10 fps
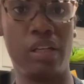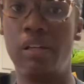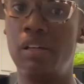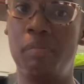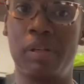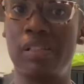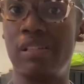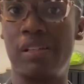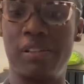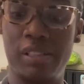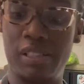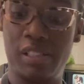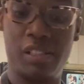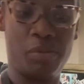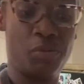And because I know this is
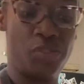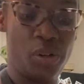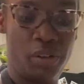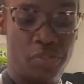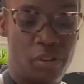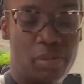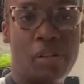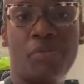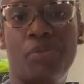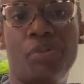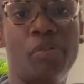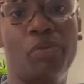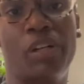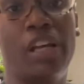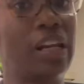some very firm tofu, I
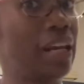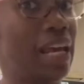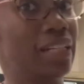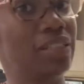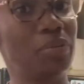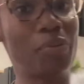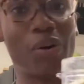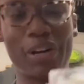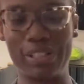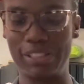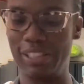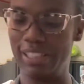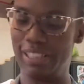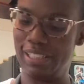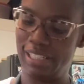went ahead and added some water to
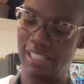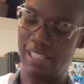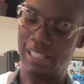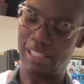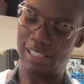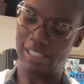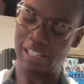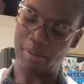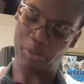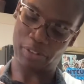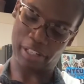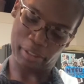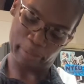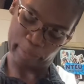this time around.